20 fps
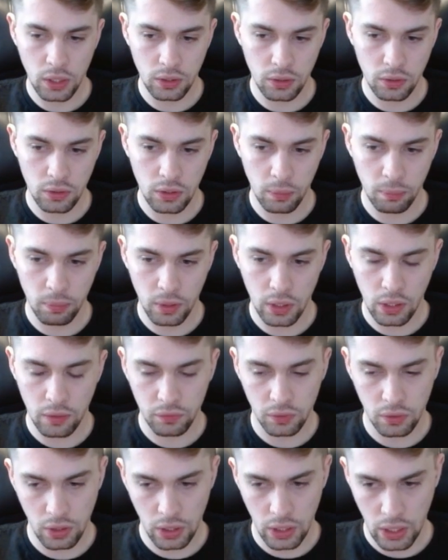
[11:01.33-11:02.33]
it deeper,
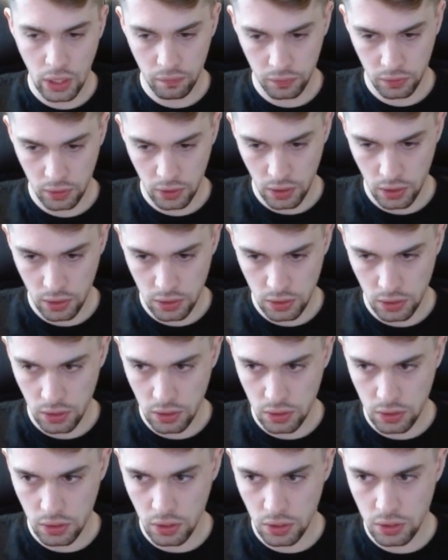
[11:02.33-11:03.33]
after f takes
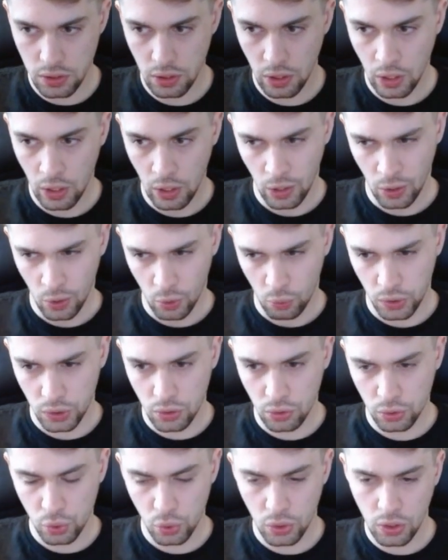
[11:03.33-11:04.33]
e6, we
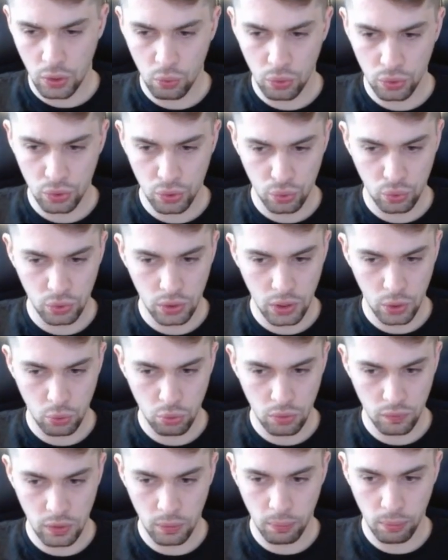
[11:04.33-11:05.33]
don't really want to take
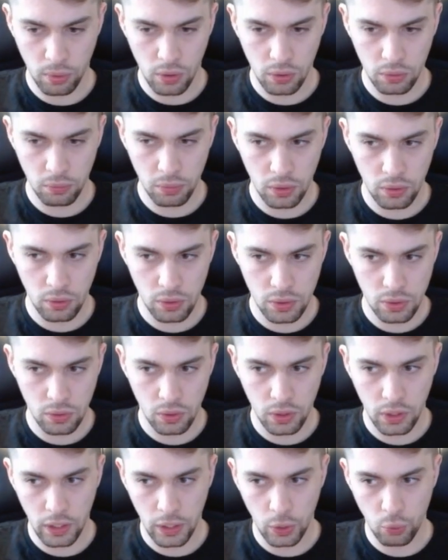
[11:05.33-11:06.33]
with the pawn, because
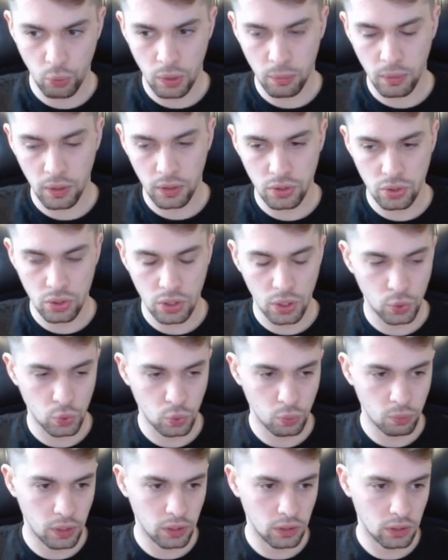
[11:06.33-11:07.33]
okay, we may try to
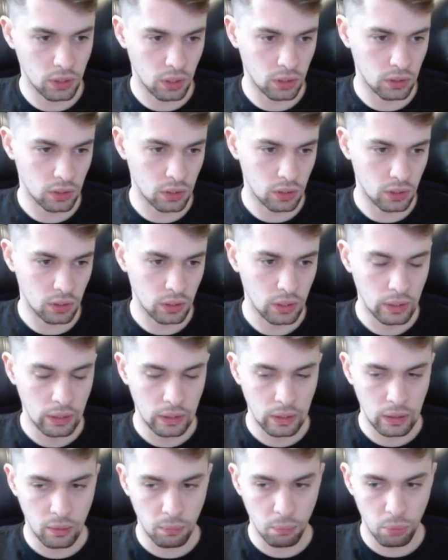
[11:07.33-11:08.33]
maintain the
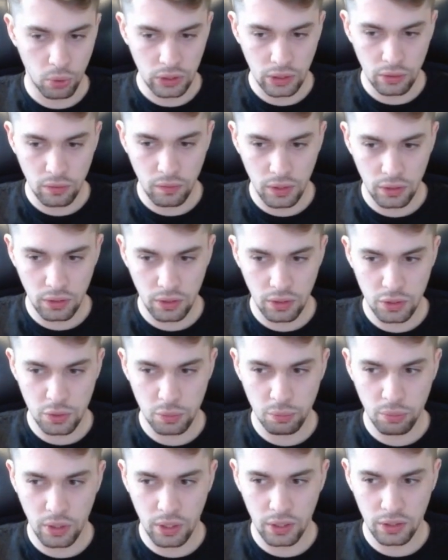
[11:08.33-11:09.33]
pawn advantage,
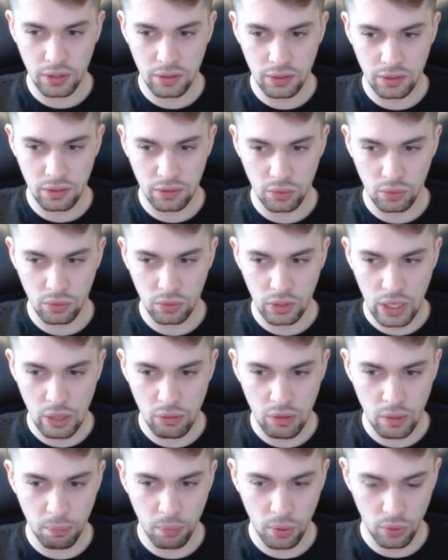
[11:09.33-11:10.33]
but
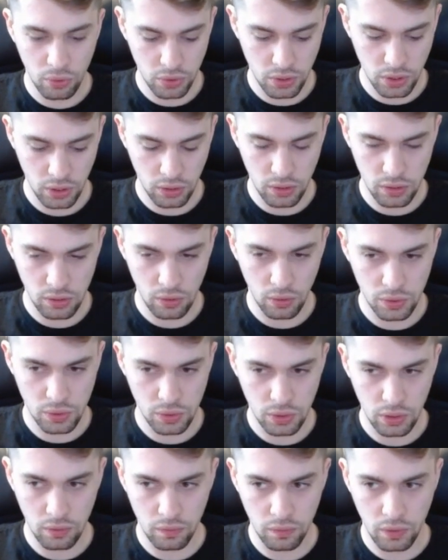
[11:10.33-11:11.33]
our pawn chain is
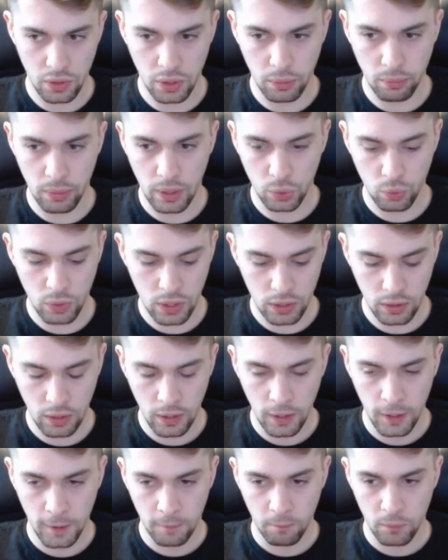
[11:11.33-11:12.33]
also a very bad one,
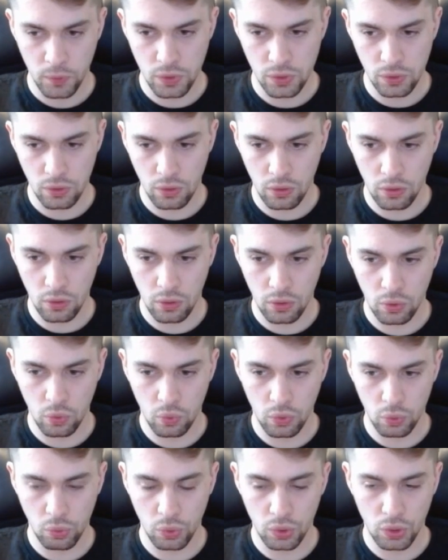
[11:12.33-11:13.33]

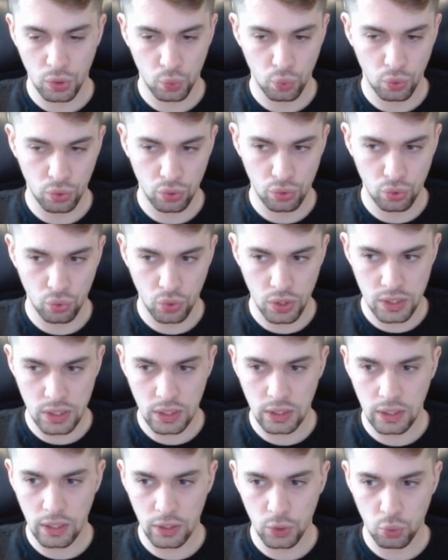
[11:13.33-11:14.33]
so we don't want to risk
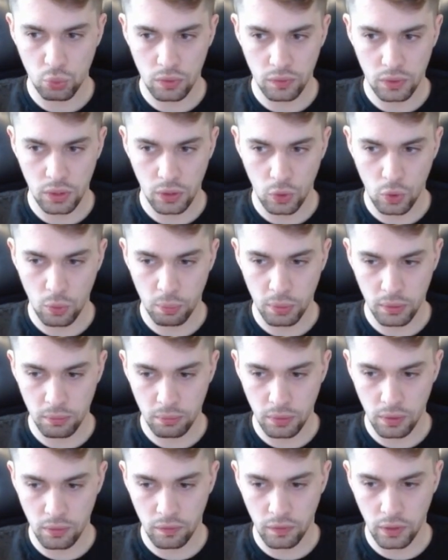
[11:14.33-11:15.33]
that with the open
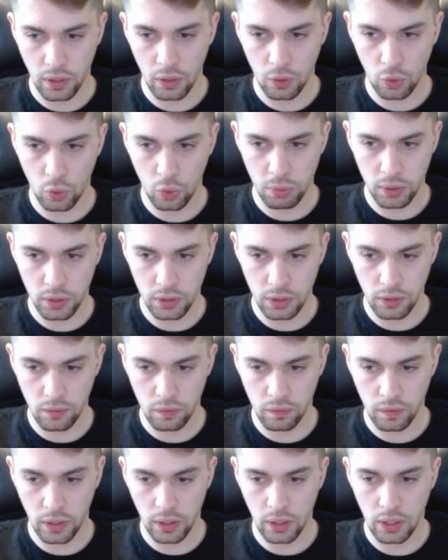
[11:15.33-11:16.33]
b file, open d
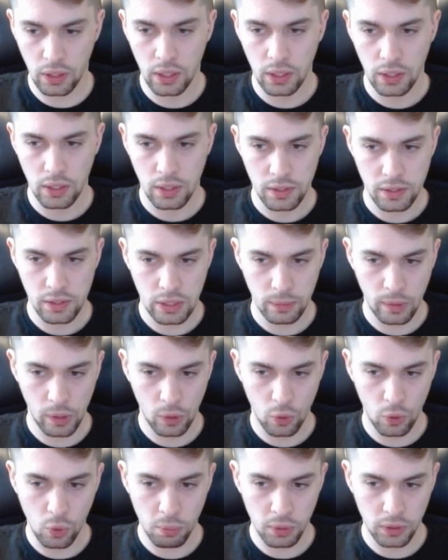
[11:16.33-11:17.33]
file,
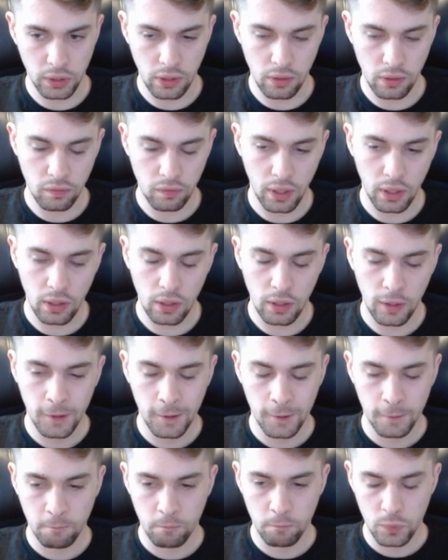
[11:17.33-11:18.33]
semi-open e file.
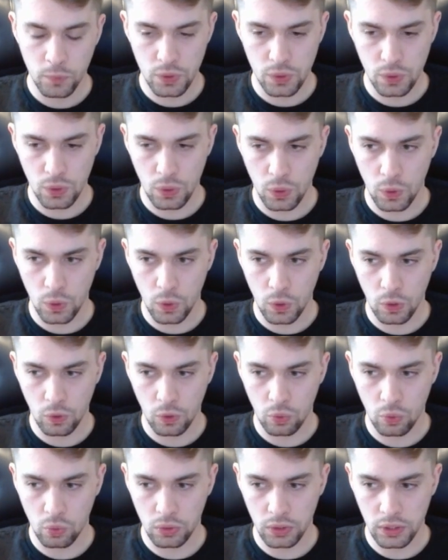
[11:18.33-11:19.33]

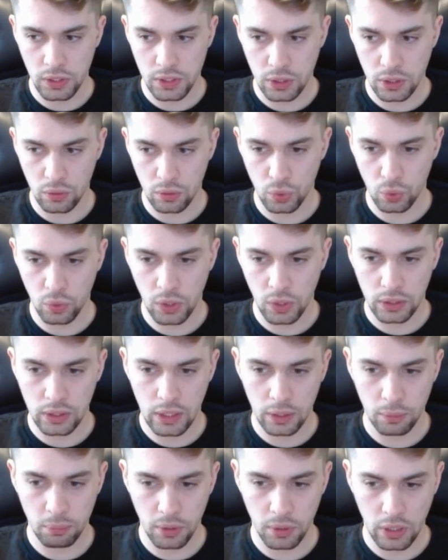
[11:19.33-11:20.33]
So instead of doing
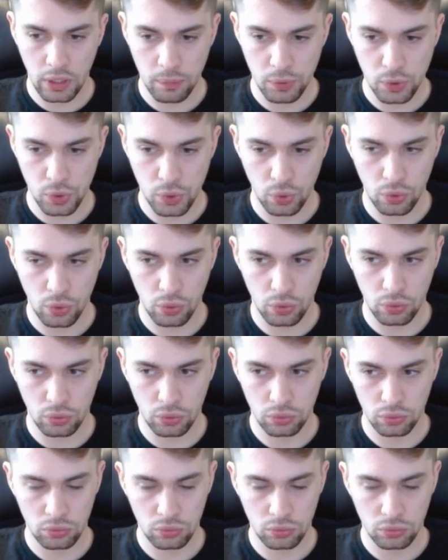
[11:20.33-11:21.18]
that, perhaps you